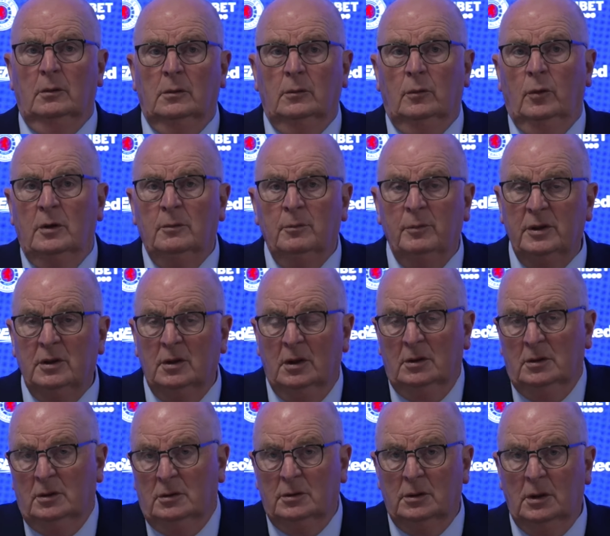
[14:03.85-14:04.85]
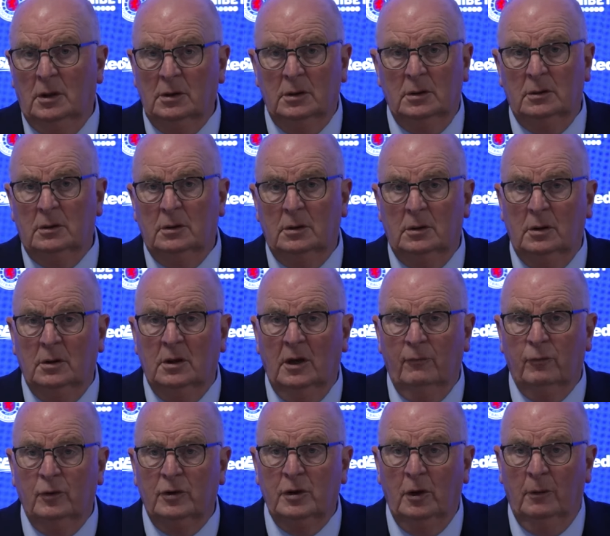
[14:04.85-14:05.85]
one being as
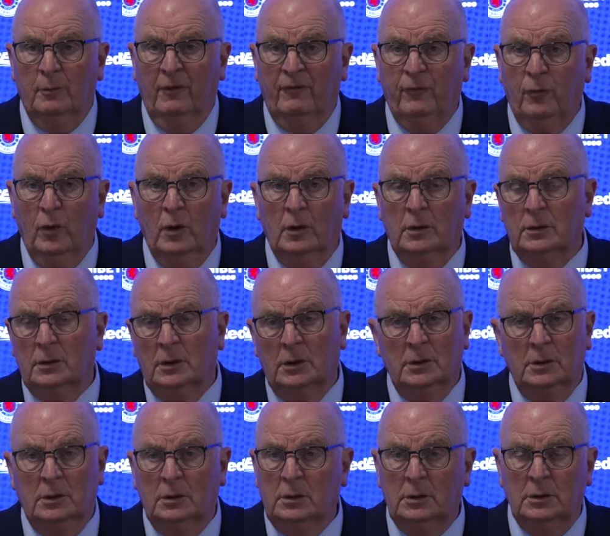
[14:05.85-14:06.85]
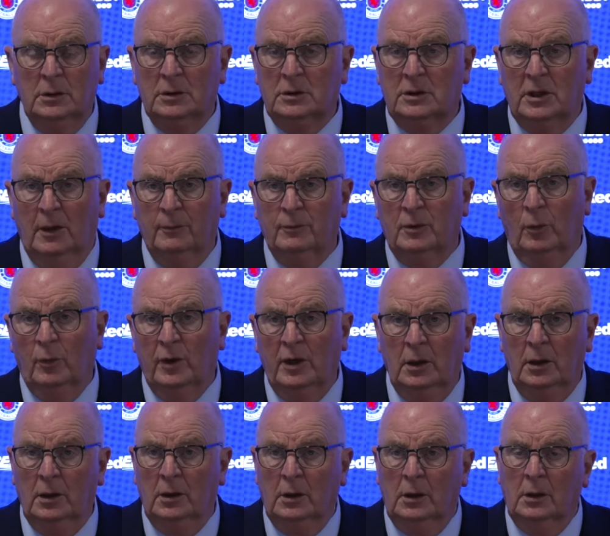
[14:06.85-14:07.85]
Dave was here before and he stepped away,